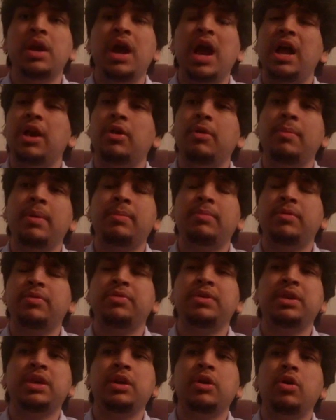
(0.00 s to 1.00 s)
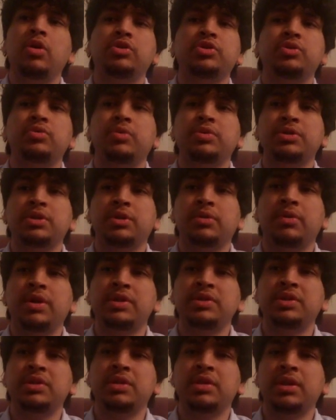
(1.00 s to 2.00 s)
I remember thinking all sorts of
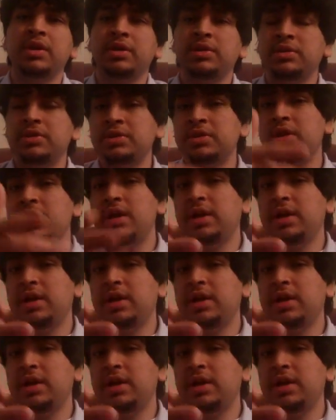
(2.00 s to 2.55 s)
crazy things.